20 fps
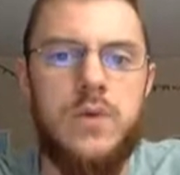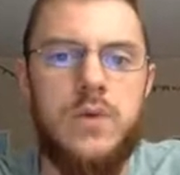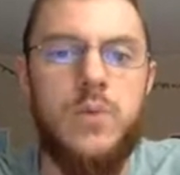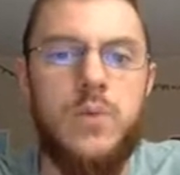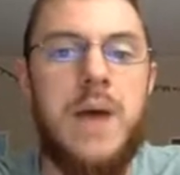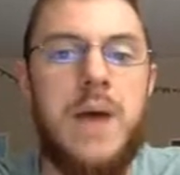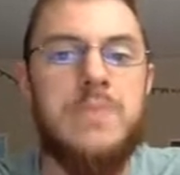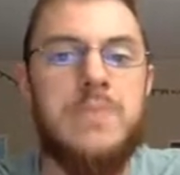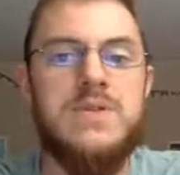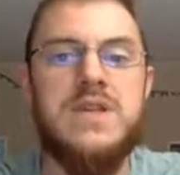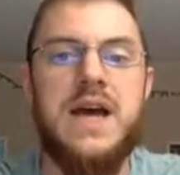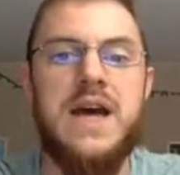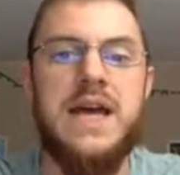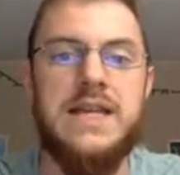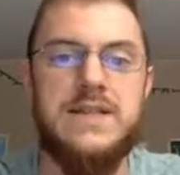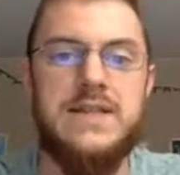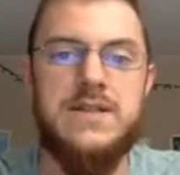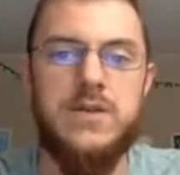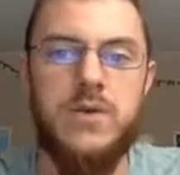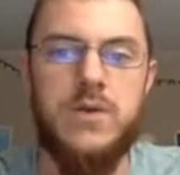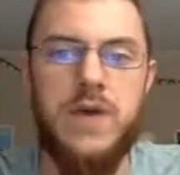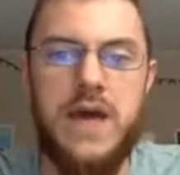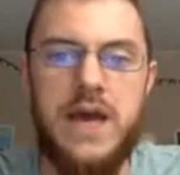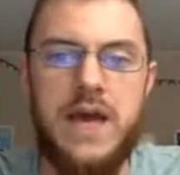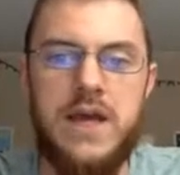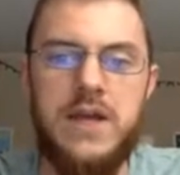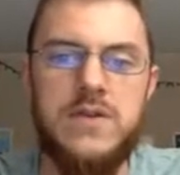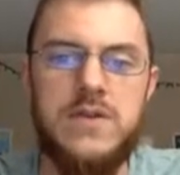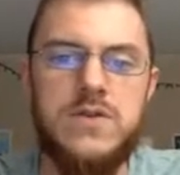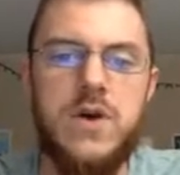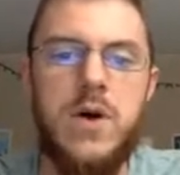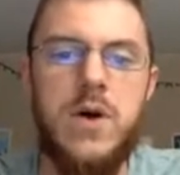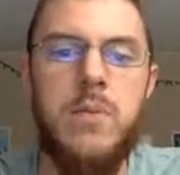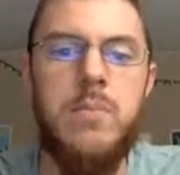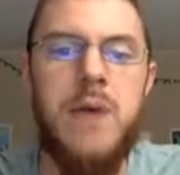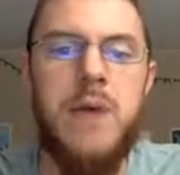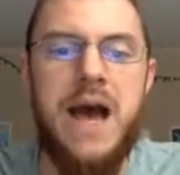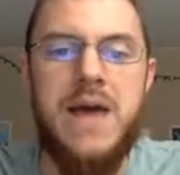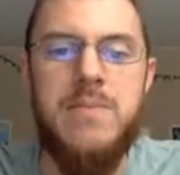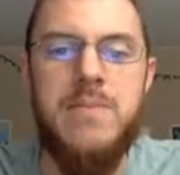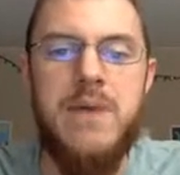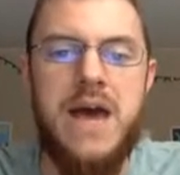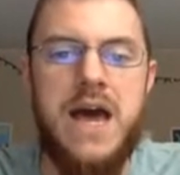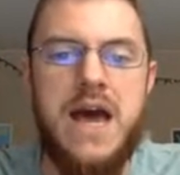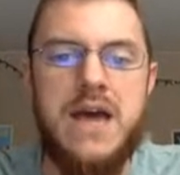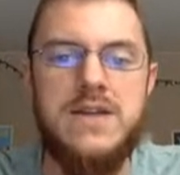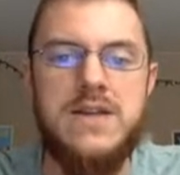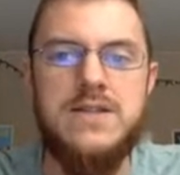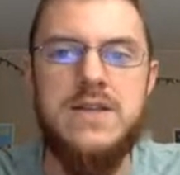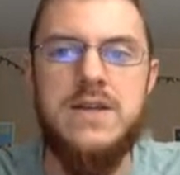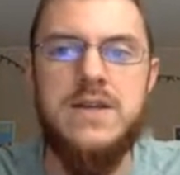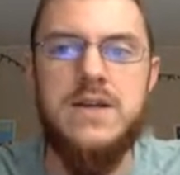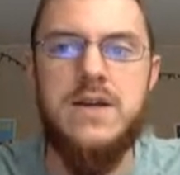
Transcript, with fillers: websites, okay? It's called bypass